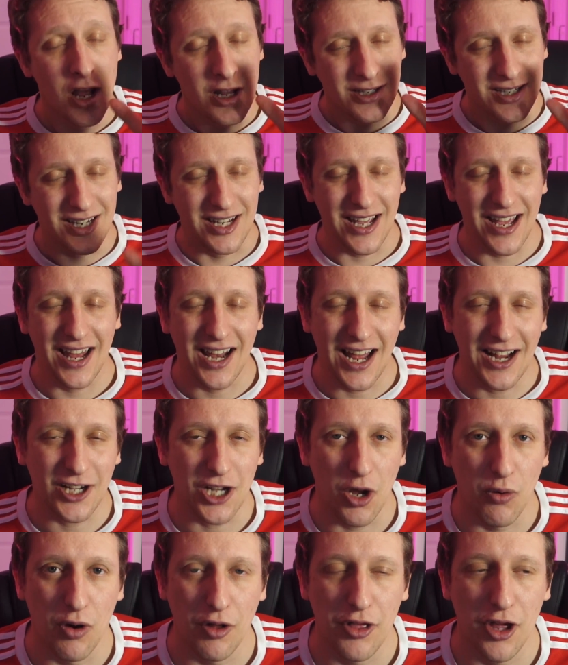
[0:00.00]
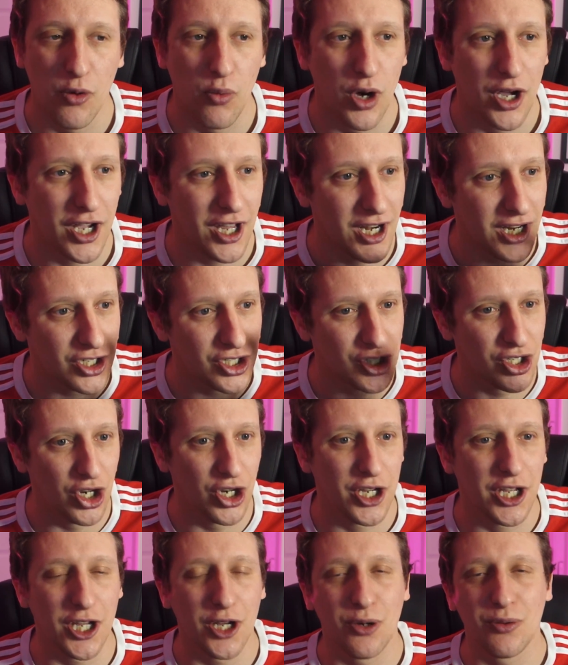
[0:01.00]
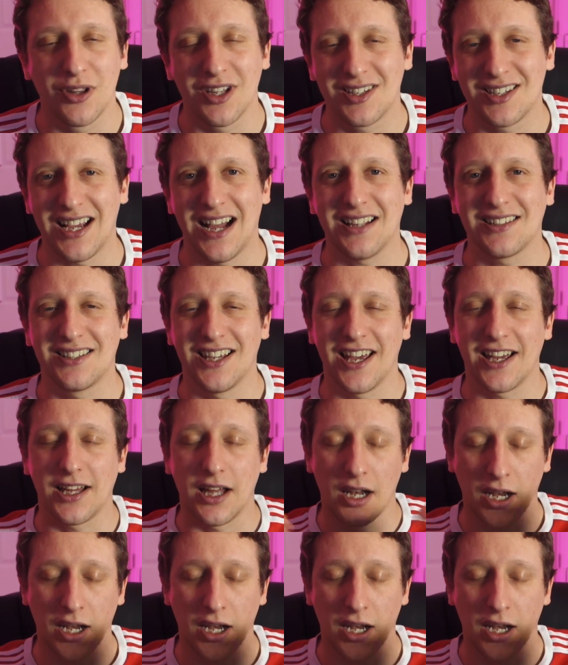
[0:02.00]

Today, like no other, we're going to show you the tactic.